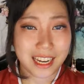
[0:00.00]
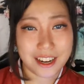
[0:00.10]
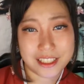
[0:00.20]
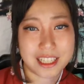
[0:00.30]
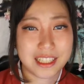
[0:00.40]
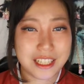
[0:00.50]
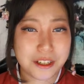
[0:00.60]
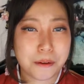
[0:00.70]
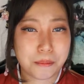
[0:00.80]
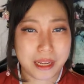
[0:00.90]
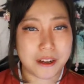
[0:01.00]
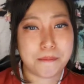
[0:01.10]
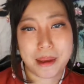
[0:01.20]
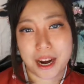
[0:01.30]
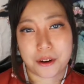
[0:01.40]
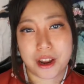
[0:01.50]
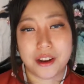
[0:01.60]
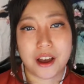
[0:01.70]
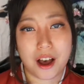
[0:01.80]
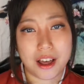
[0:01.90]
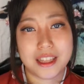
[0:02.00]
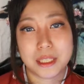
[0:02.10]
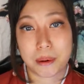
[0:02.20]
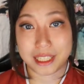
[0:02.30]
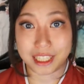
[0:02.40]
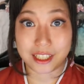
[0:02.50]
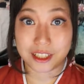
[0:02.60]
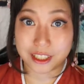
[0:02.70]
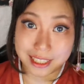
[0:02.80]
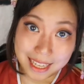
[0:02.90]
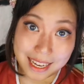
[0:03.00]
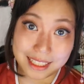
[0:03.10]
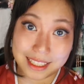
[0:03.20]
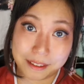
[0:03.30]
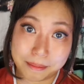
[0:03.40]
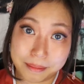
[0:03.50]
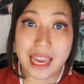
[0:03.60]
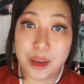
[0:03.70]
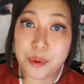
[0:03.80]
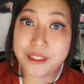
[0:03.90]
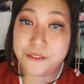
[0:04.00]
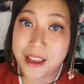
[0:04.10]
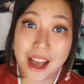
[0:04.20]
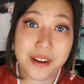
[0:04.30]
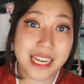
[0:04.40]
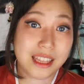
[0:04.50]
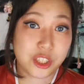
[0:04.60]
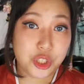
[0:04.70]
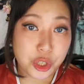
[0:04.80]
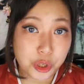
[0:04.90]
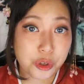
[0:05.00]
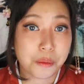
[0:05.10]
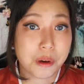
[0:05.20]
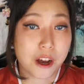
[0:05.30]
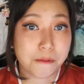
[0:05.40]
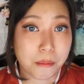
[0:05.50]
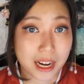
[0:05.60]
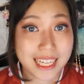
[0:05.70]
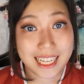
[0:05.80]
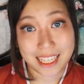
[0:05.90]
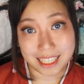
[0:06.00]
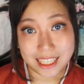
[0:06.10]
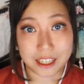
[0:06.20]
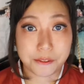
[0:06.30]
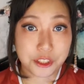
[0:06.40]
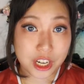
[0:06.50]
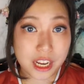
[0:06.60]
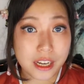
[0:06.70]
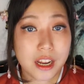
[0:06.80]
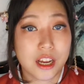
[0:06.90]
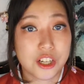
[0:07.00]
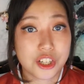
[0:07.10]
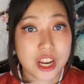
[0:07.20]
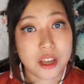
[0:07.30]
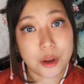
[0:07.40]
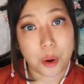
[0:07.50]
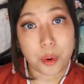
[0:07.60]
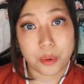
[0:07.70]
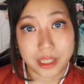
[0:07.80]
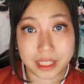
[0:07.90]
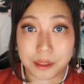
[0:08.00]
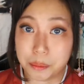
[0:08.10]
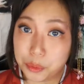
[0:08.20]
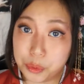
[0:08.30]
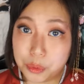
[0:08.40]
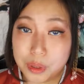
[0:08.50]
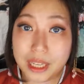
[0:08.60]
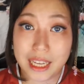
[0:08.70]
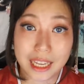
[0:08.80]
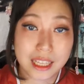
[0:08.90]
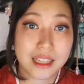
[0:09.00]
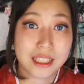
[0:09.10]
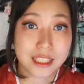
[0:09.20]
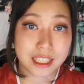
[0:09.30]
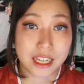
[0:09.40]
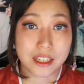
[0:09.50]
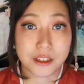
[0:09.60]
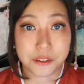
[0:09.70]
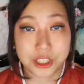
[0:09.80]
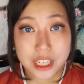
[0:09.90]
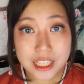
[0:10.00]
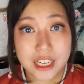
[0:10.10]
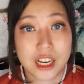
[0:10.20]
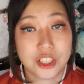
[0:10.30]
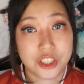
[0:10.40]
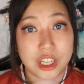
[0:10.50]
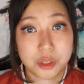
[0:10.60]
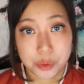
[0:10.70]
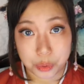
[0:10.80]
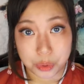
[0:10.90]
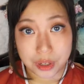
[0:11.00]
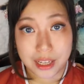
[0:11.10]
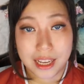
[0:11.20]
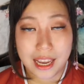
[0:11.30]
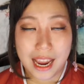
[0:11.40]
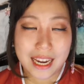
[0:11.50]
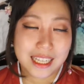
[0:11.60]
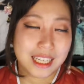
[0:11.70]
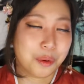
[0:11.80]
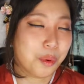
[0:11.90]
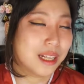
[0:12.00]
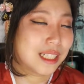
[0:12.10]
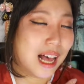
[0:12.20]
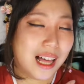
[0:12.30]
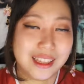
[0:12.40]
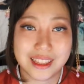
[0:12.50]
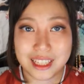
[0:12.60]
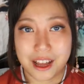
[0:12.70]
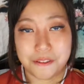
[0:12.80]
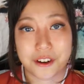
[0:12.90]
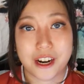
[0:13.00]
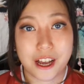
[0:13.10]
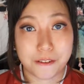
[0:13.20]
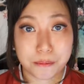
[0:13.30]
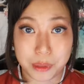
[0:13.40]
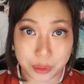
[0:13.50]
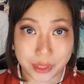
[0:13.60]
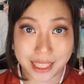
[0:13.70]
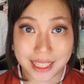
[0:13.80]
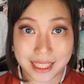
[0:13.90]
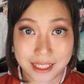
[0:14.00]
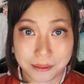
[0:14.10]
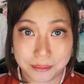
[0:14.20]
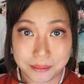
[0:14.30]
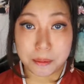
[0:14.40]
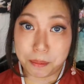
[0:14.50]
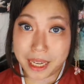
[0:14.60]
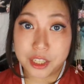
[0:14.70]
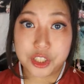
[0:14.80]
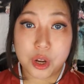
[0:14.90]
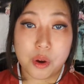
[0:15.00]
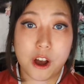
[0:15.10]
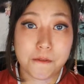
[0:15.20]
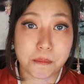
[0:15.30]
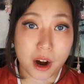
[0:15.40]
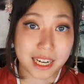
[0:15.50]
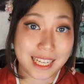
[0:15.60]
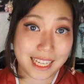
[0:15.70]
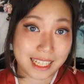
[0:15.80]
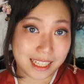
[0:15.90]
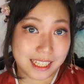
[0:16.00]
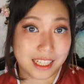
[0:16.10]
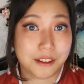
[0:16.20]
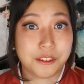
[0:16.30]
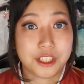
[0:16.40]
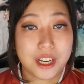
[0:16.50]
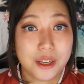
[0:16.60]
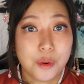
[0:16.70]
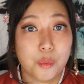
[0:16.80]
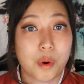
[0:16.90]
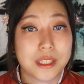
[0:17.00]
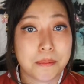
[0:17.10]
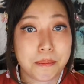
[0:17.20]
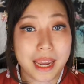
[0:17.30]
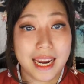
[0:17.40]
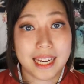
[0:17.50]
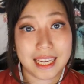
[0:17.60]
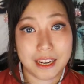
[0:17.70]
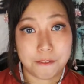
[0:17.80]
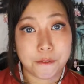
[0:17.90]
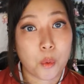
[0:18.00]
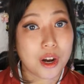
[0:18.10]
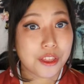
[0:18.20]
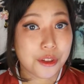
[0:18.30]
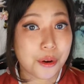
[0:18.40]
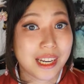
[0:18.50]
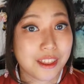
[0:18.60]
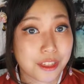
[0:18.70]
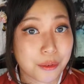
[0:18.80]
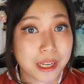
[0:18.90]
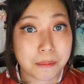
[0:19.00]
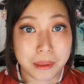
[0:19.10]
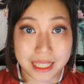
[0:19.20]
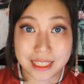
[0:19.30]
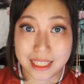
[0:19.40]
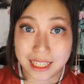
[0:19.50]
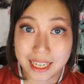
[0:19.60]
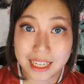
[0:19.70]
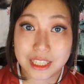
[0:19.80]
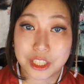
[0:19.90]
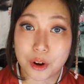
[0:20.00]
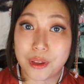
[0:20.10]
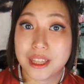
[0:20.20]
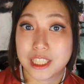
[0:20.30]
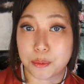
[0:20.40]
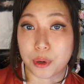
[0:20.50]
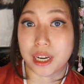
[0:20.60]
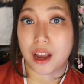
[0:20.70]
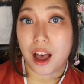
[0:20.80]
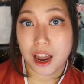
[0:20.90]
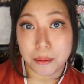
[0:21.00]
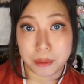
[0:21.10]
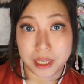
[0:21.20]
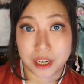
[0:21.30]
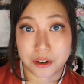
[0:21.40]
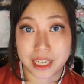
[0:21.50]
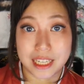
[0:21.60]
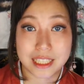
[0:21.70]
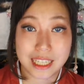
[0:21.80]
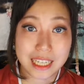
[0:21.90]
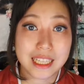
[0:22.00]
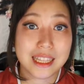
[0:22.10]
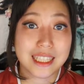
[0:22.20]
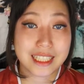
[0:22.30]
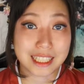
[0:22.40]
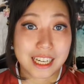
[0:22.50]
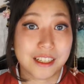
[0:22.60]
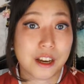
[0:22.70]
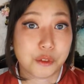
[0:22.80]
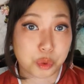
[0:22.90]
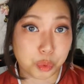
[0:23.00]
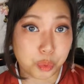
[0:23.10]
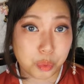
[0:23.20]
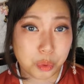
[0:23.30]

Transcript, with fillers: Here's a little bit of background on this particular set. It was found in the tomb of Marquis of Zeng, Zeng Hou Mu, in the state of Zeng, Guo, and he was a lover of music. The Bianzhong of Marquis Jin was made in 433 BCE during the spring autumn period in the state of Chu.